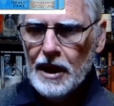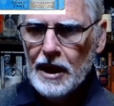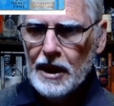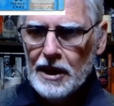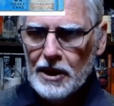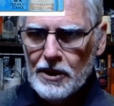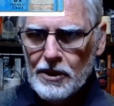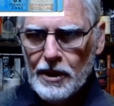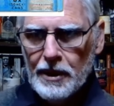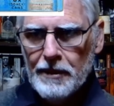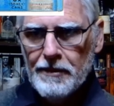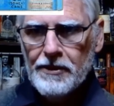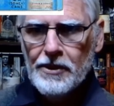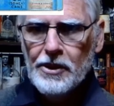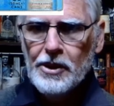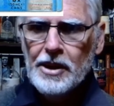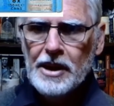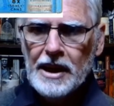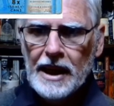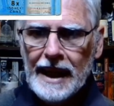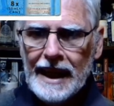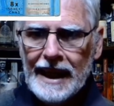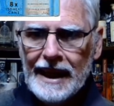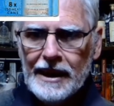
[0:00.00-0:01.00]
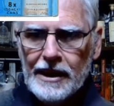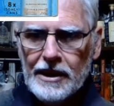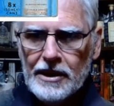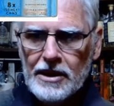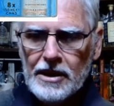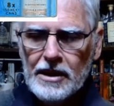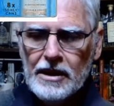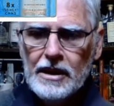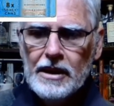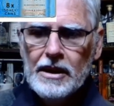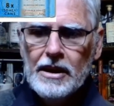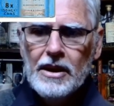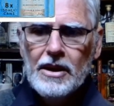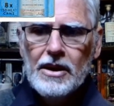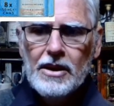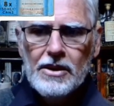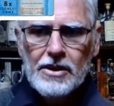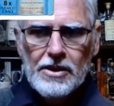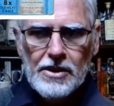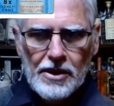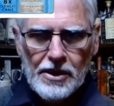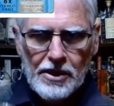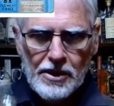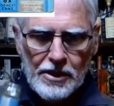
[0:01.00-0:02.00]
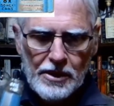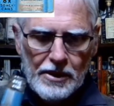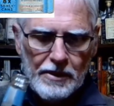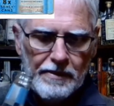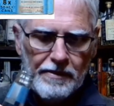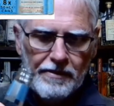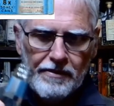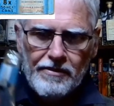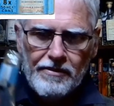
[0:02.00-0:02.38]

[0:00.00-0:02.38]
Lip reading: and the grapefruit in it. So you